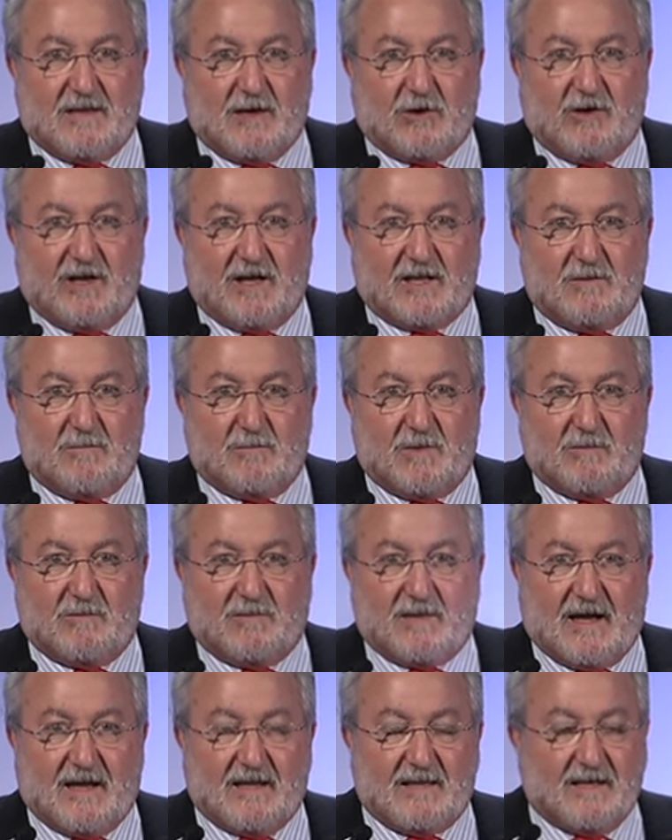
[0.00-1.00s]
the connecting
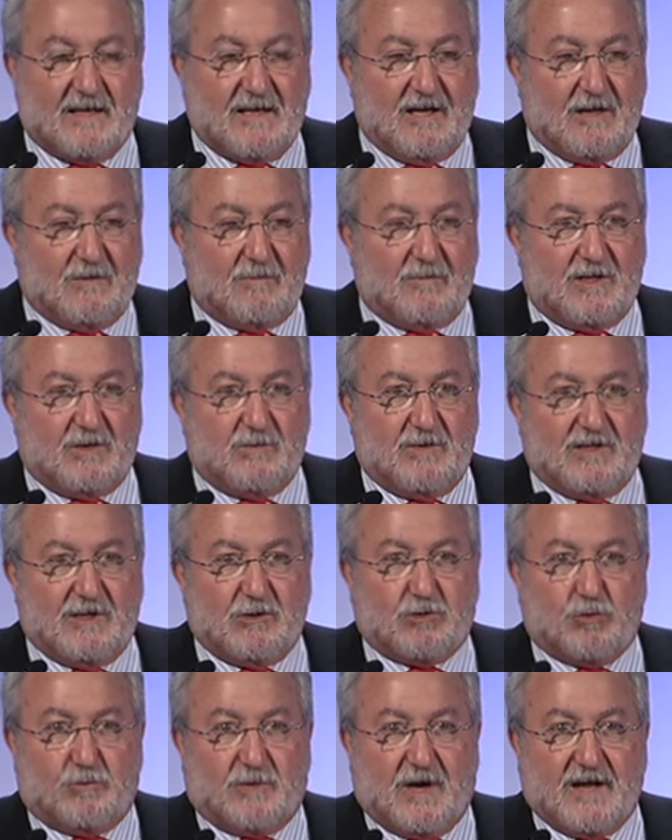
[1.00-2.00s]
peptide between
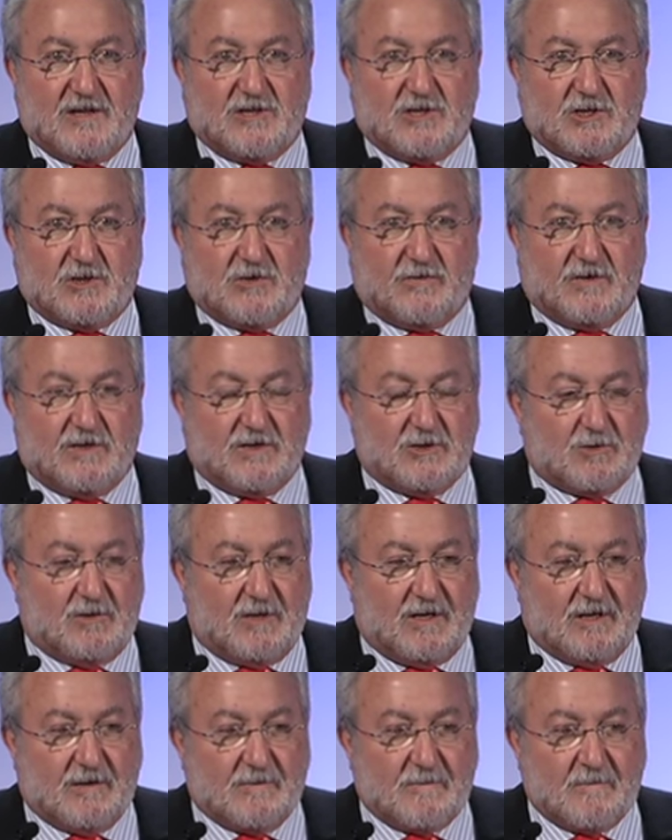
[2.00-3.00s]
the two branches of
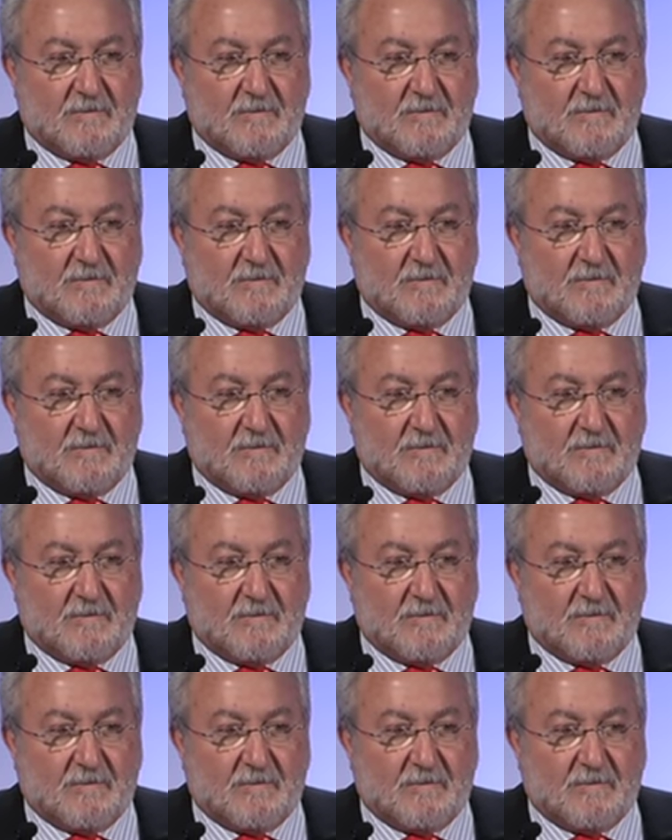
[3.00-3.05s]
insulin.